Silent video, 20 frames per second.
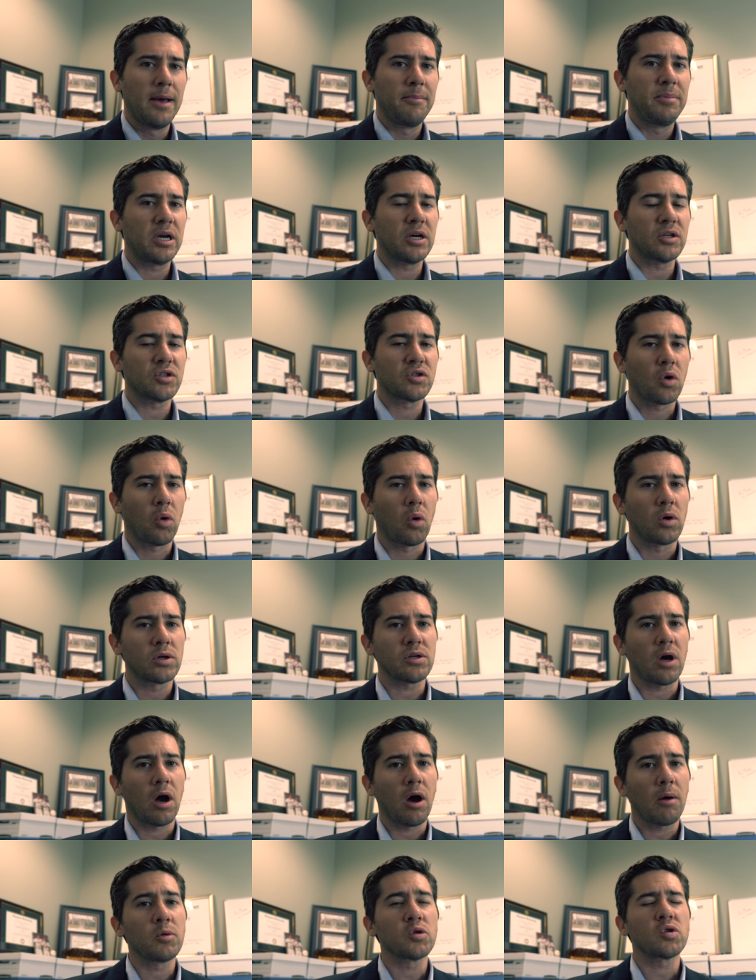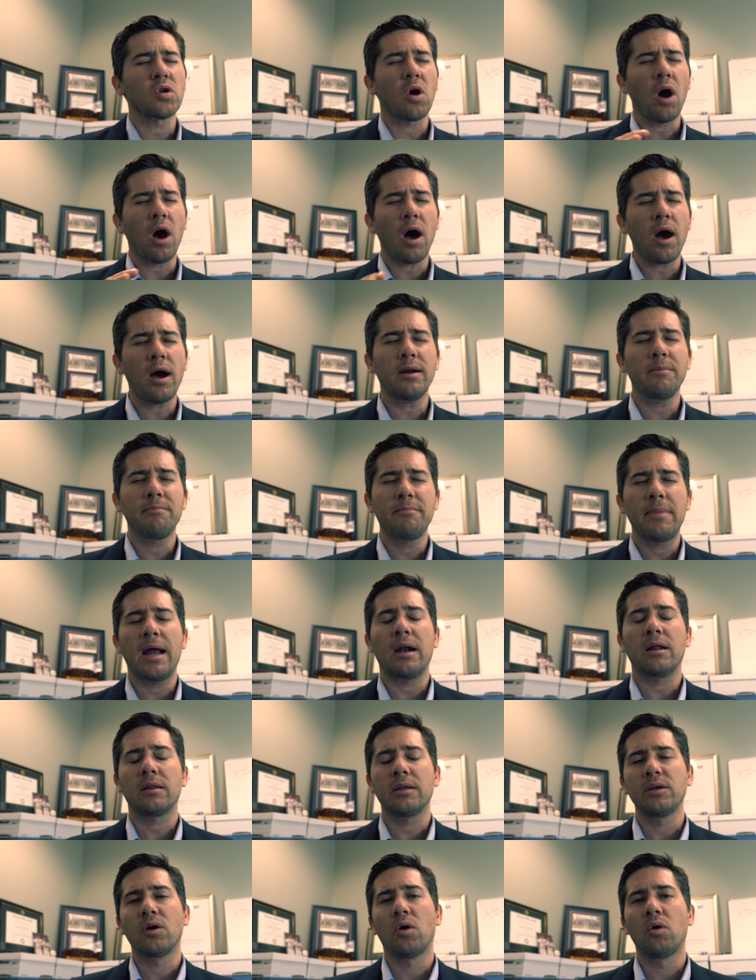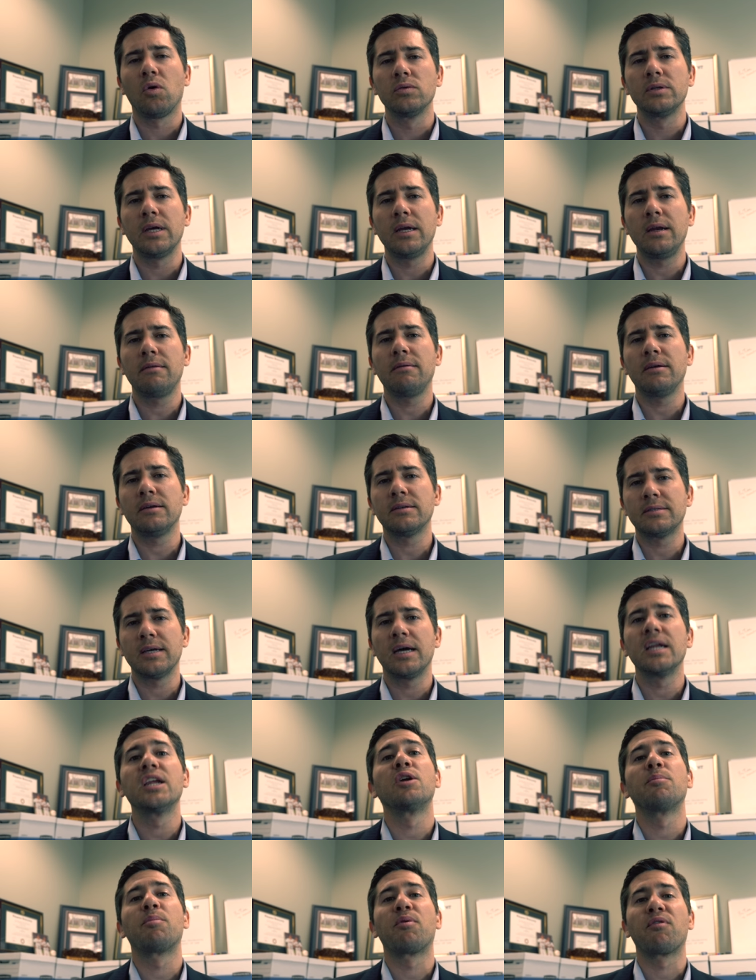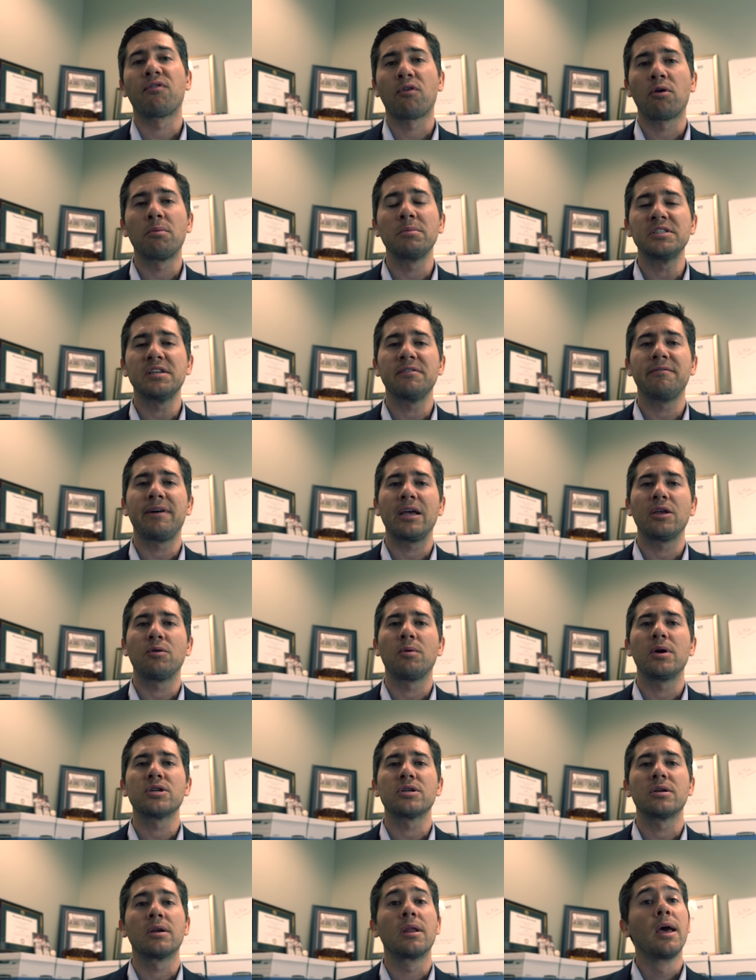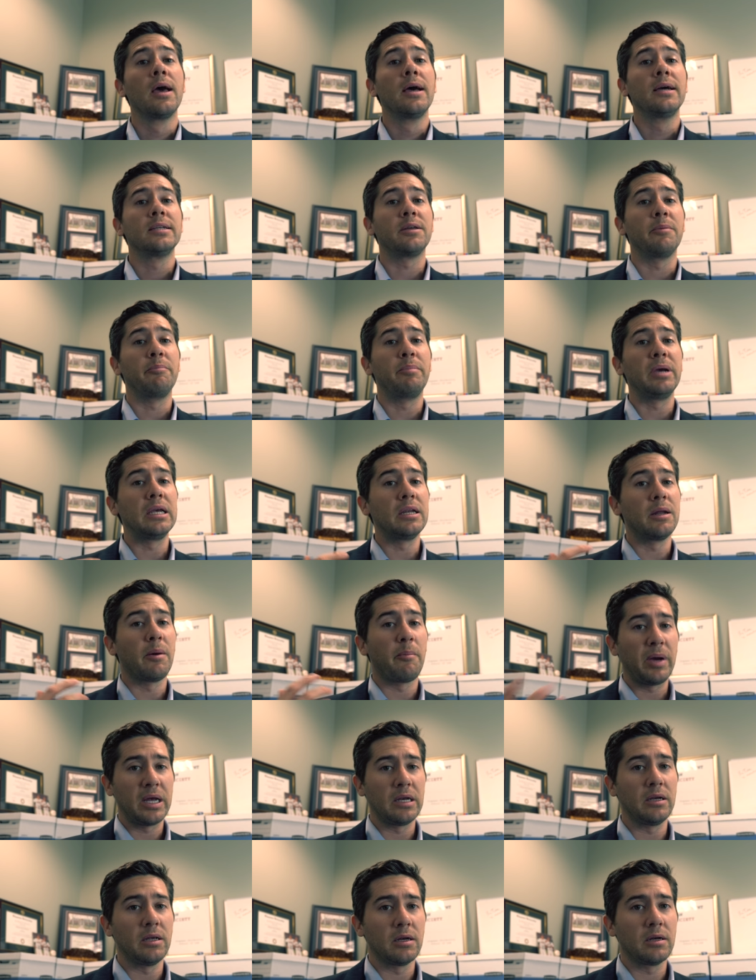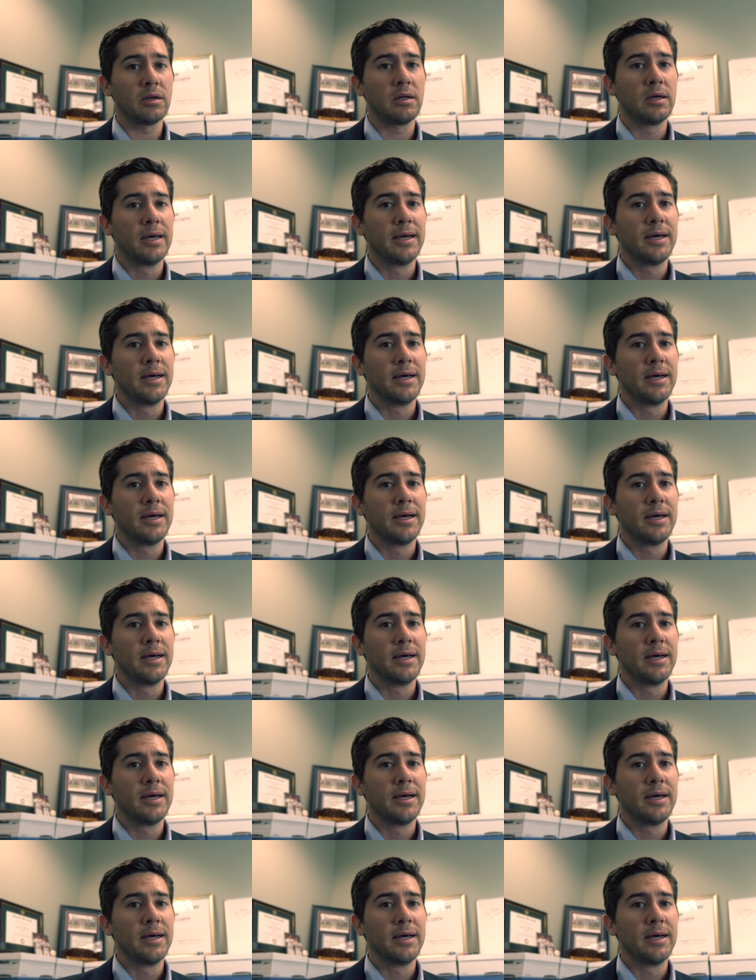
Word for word: because courts almost automatically hold anything said in a performance evaluation to be an opinion.